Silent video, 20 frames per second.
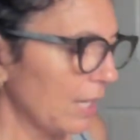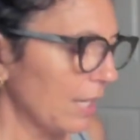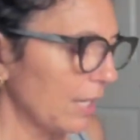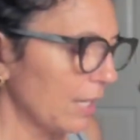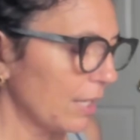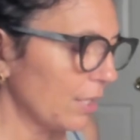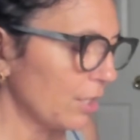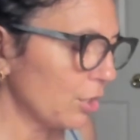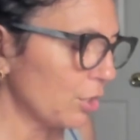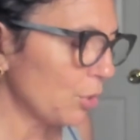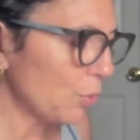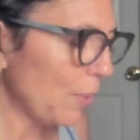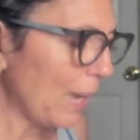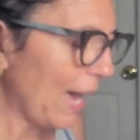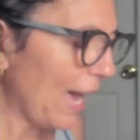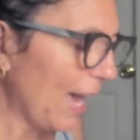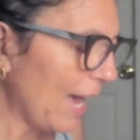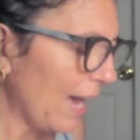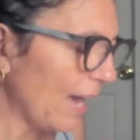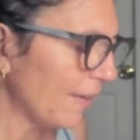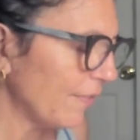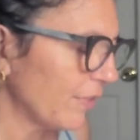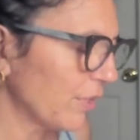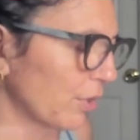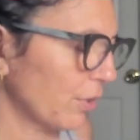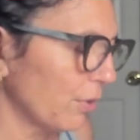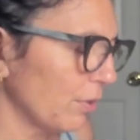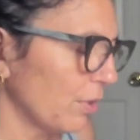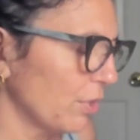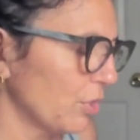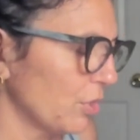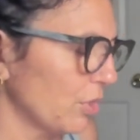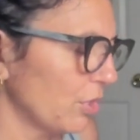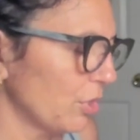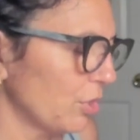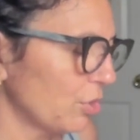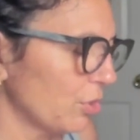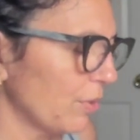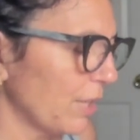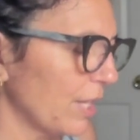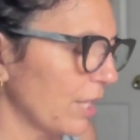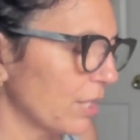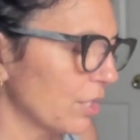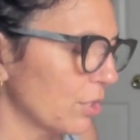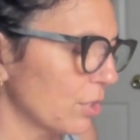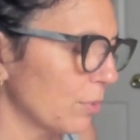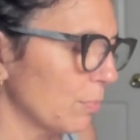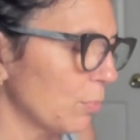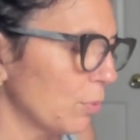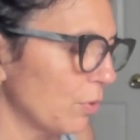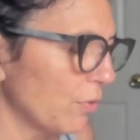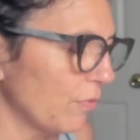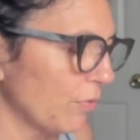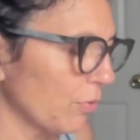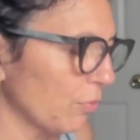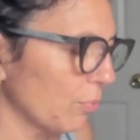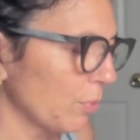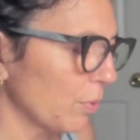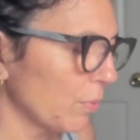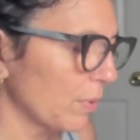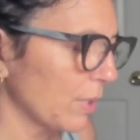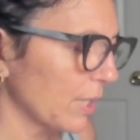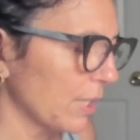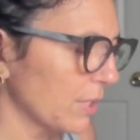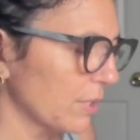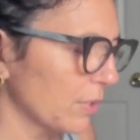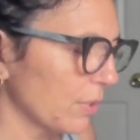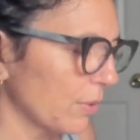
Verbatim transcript: you have the courage and the strength to move through this,